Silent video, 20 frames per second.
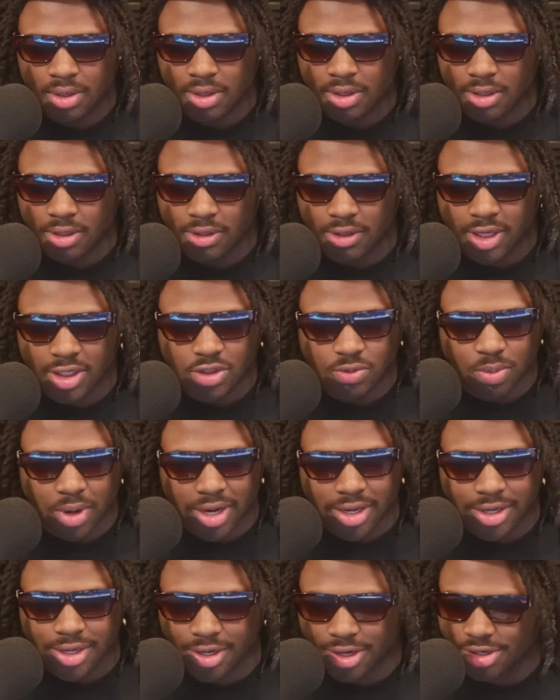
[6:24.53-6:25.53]
This right
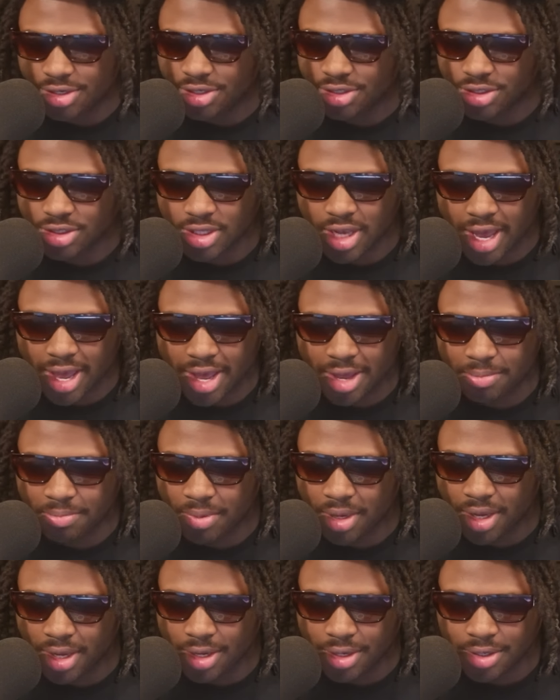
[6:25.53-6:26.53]
here is just sad,
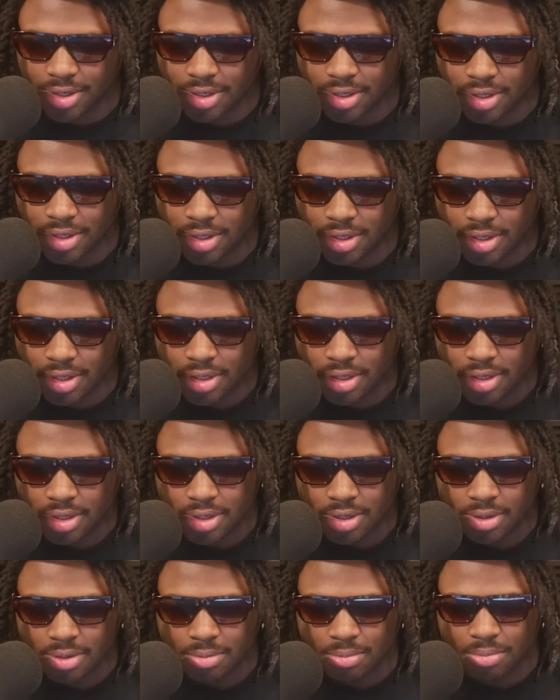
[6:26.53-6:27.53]
man.
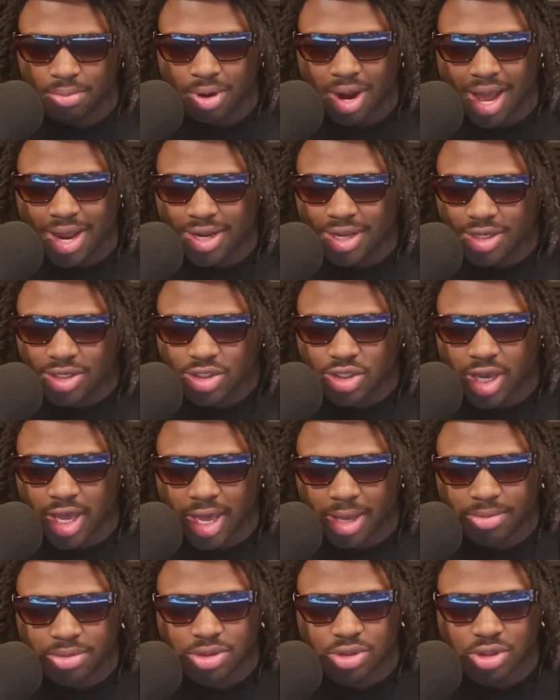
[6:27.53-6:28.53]
Bronny
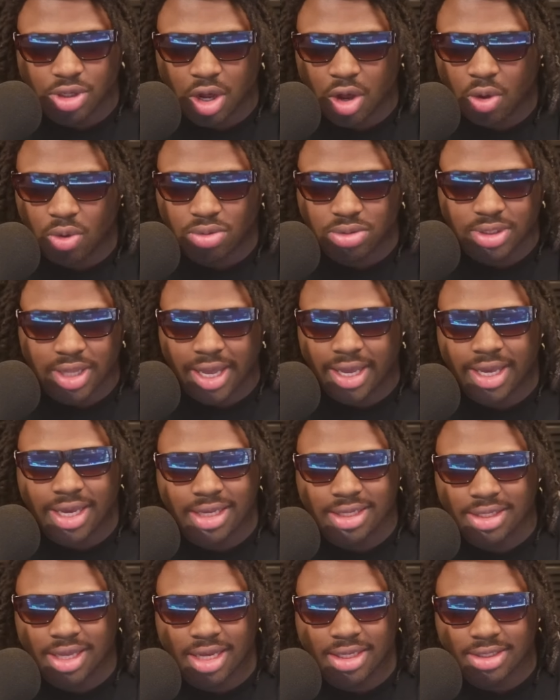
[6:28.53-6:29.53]
James knows that he
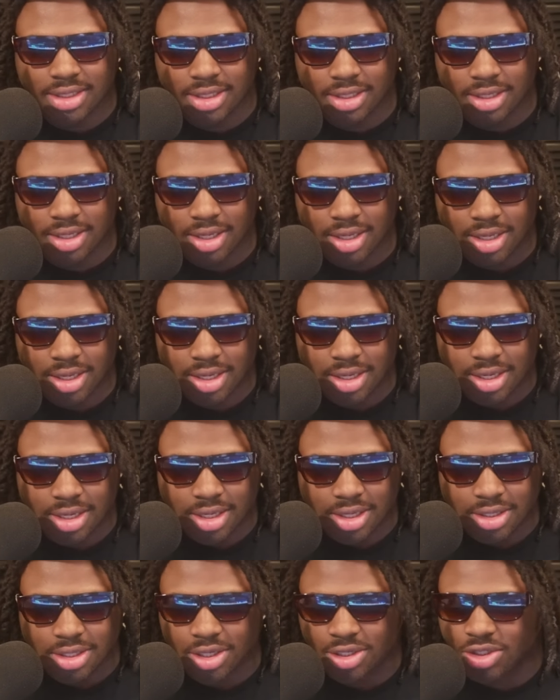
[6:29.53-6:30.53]
doesn't
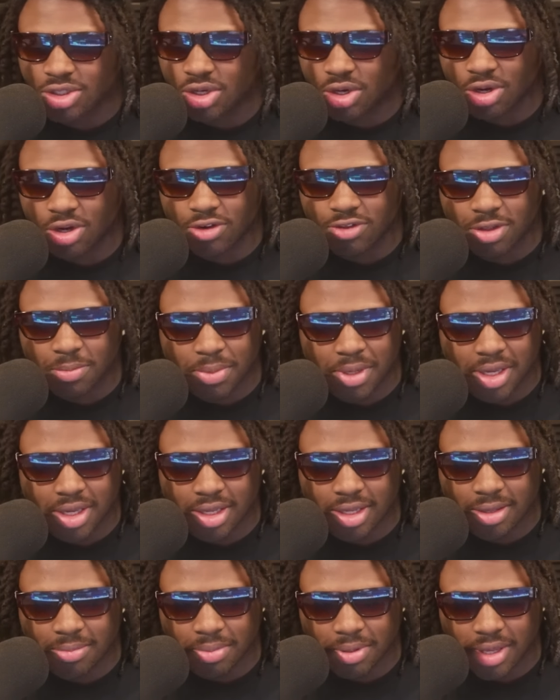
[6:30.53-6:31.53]
deserve to be in
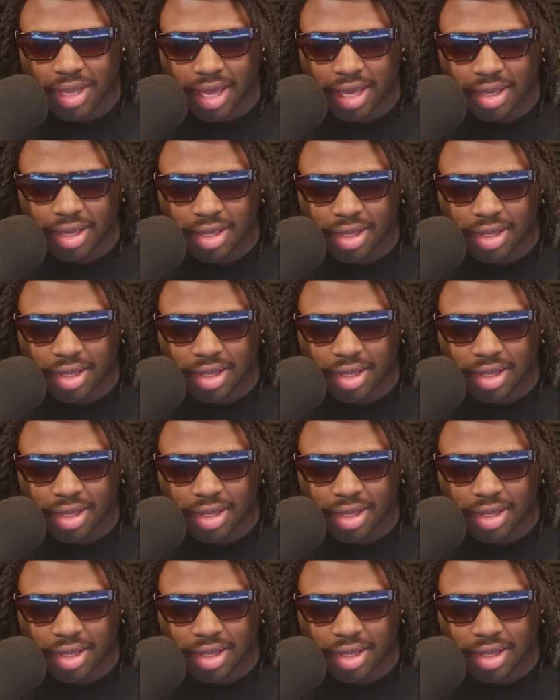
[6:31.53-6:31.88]
the NBA.